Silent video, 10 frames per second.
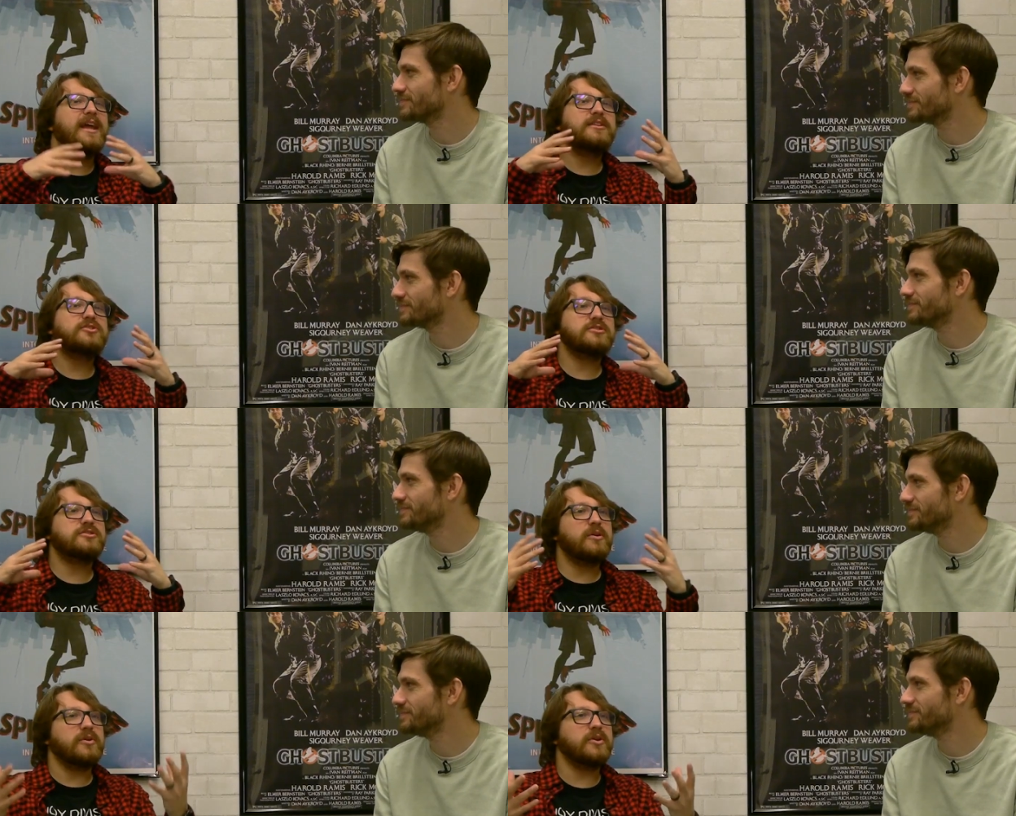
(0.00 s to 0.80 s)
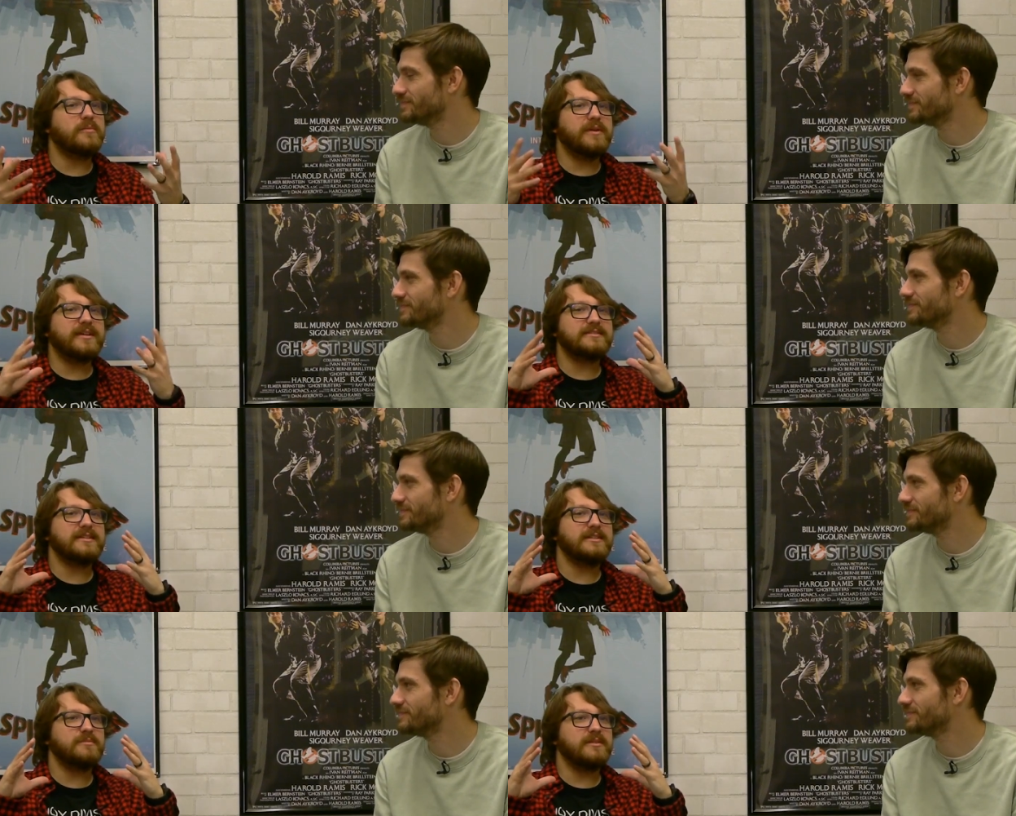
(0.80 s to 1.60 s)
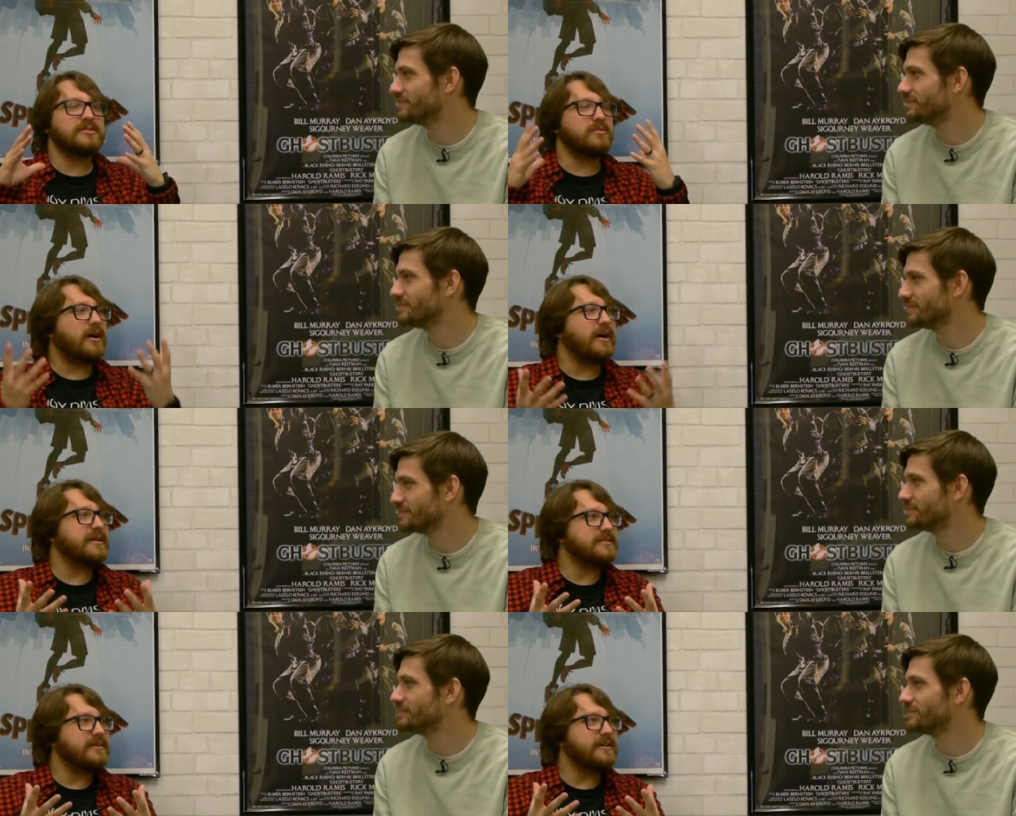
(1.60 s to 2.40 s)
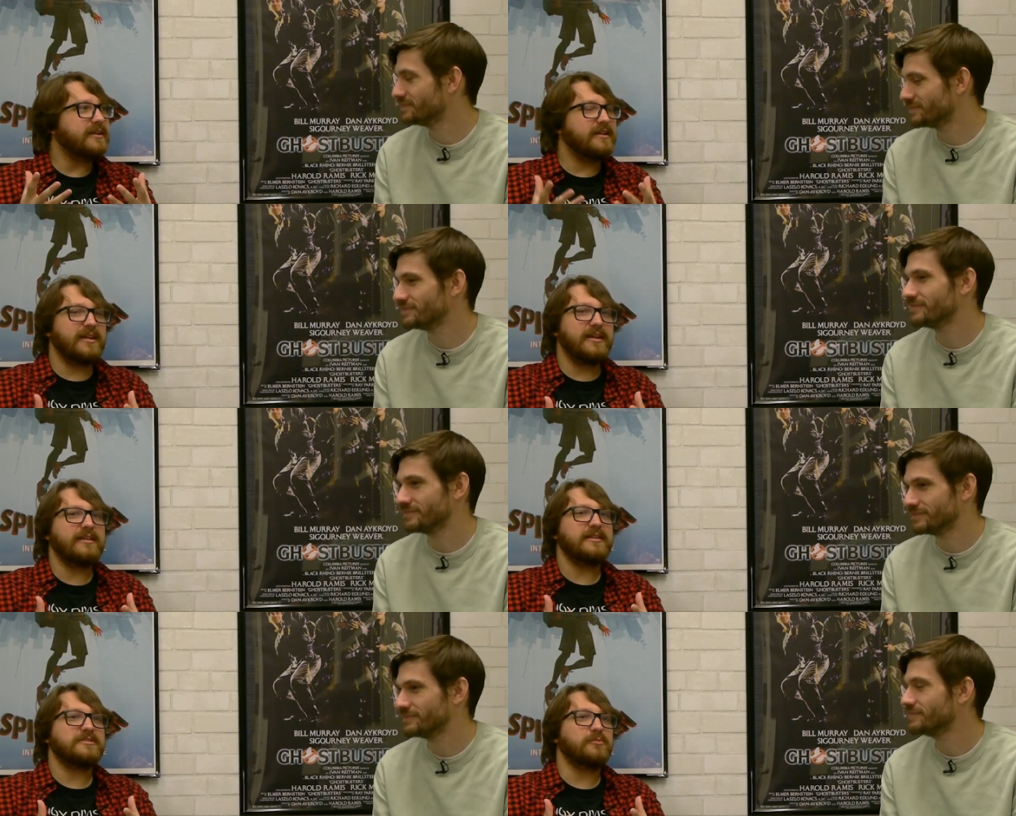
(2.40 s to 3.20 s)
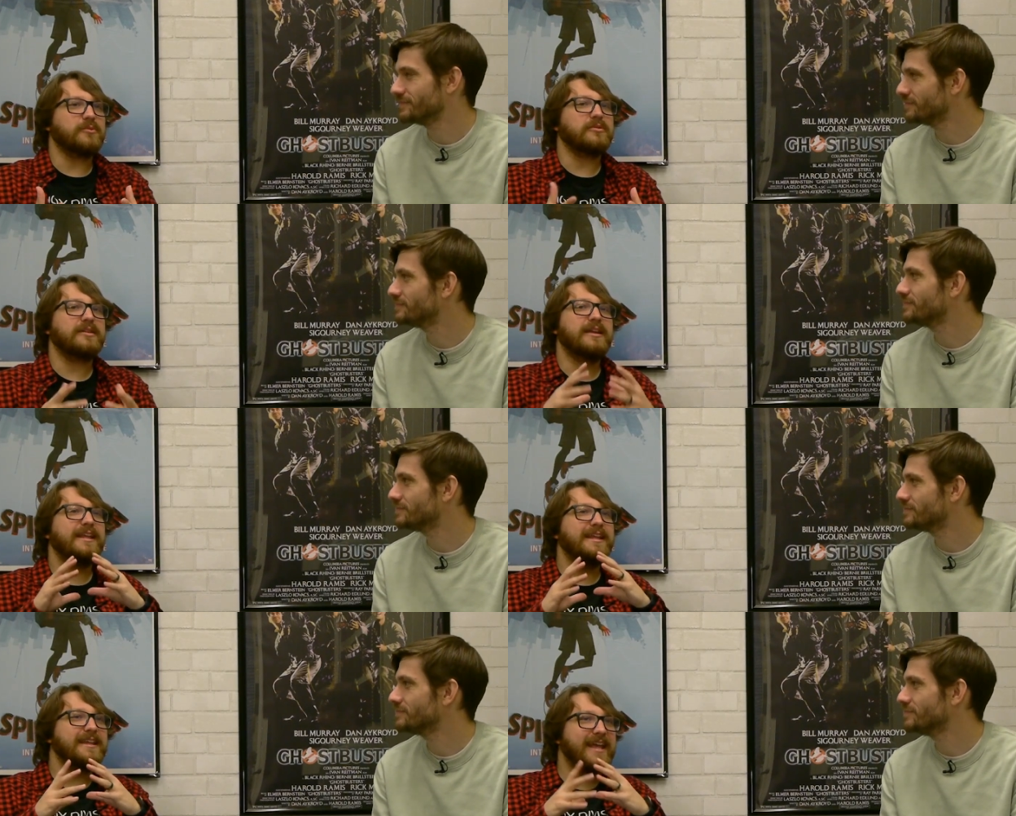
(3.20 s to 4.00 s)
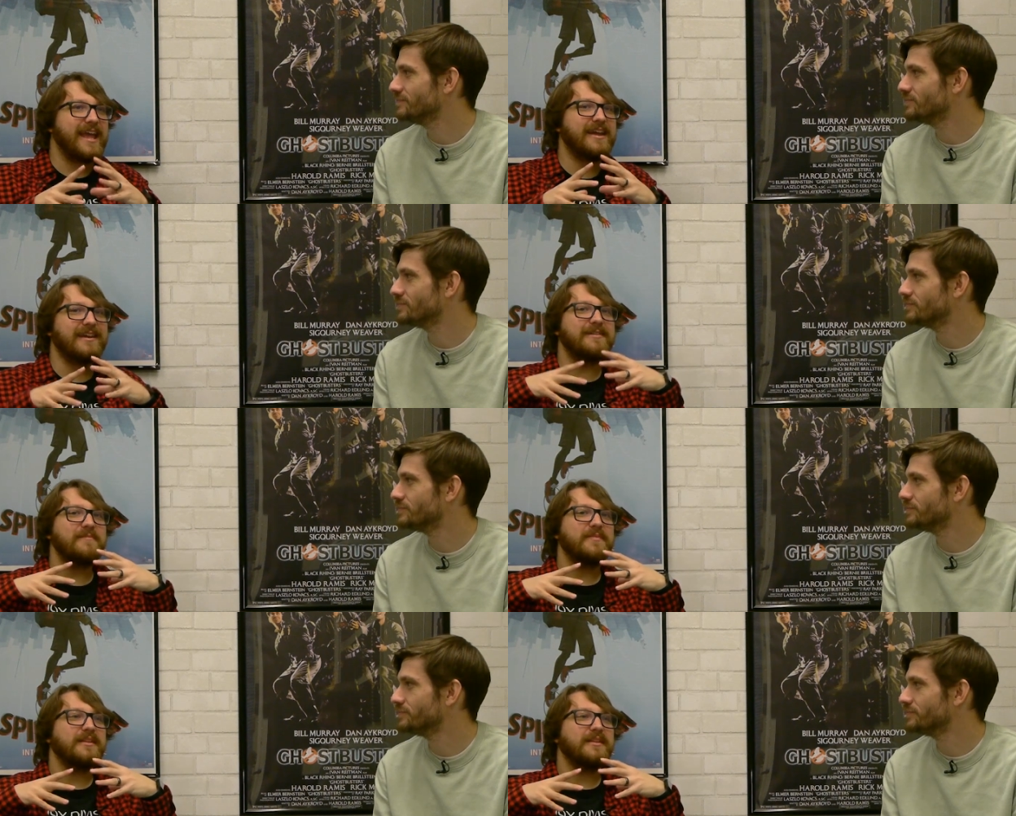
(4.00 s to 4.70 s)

Speaker 1: He's just so good because he's been so isolated in this world that he can